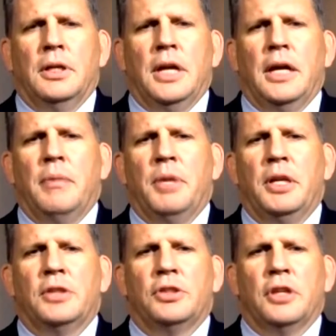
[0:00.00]
Yeah, I
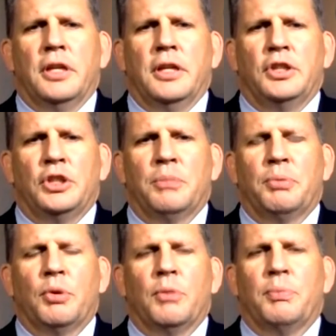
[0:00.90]
mean, it's an
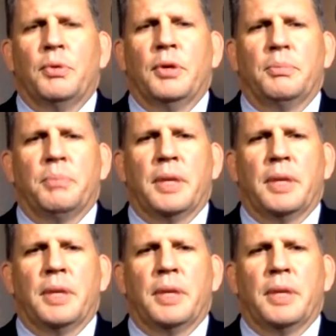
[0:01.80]
important point,